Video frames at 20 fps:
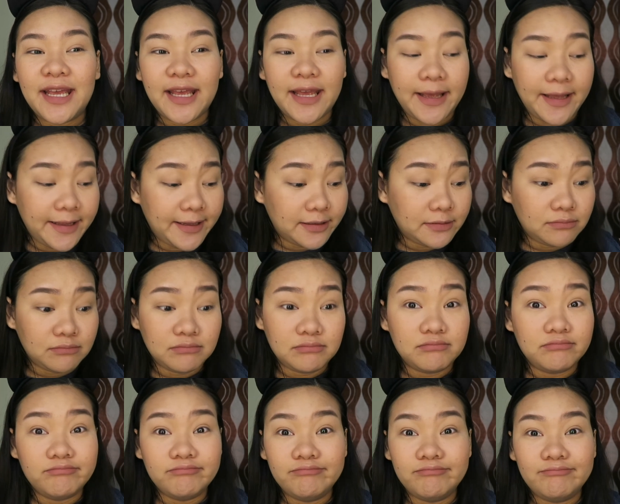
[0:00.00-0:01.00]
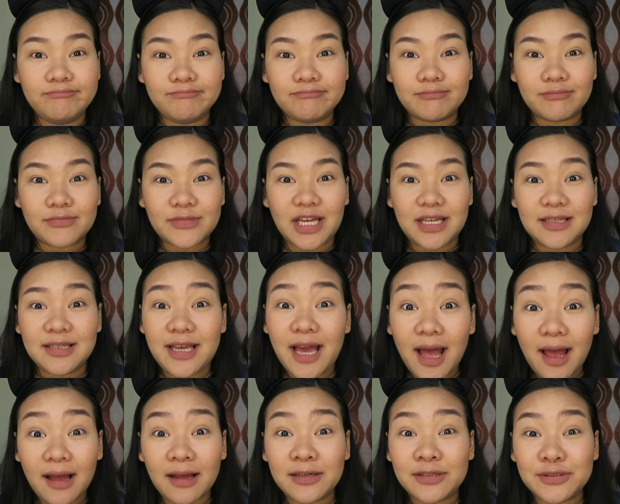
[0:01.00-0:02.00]
And
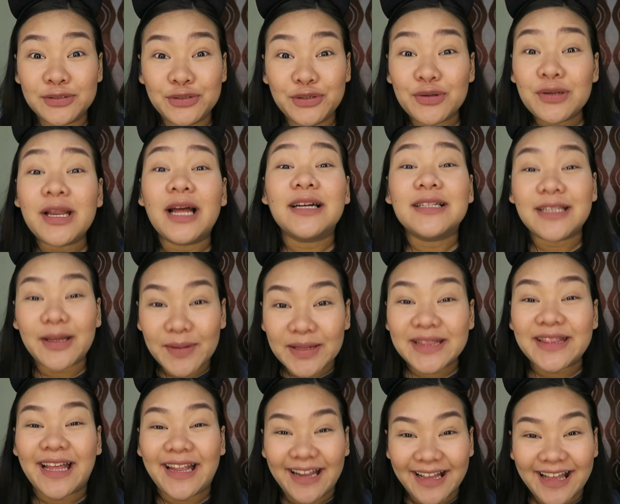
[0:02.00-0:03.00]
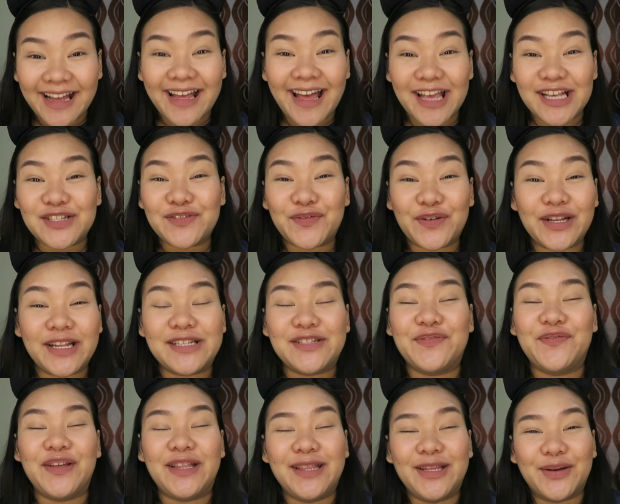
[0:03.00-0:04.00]
yeah, yun lang naman talaga, guys, for this
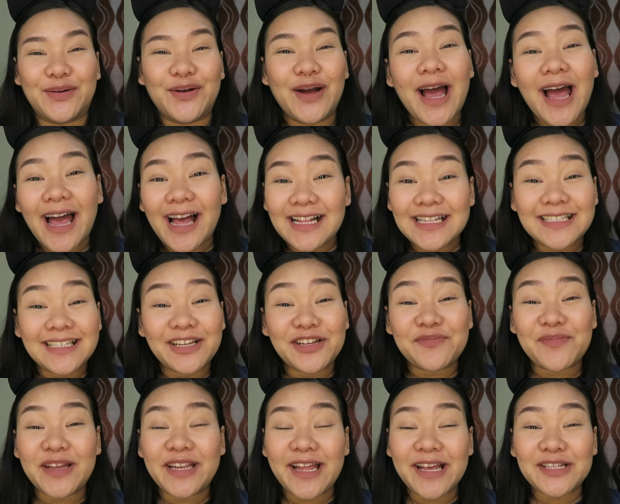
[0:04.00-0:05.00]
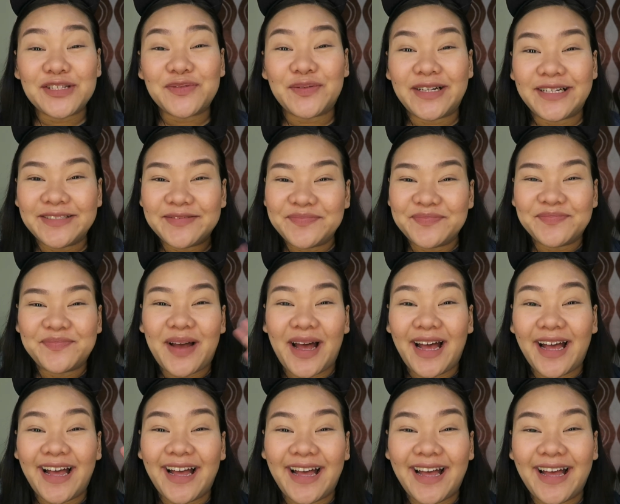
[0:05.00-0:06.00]
video. I'll see you in my next one.
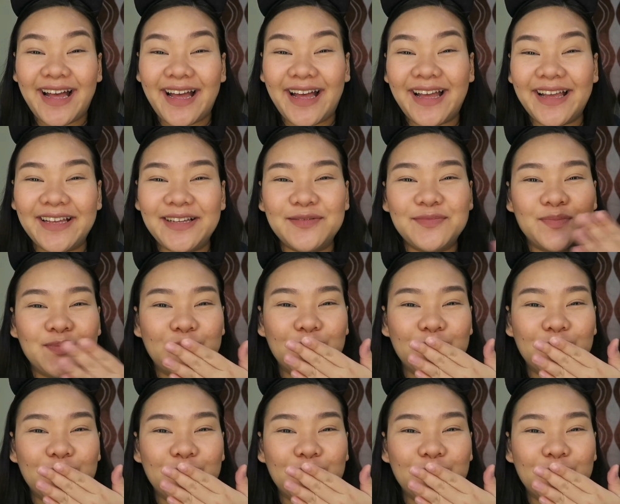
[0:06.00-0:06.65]
Bye!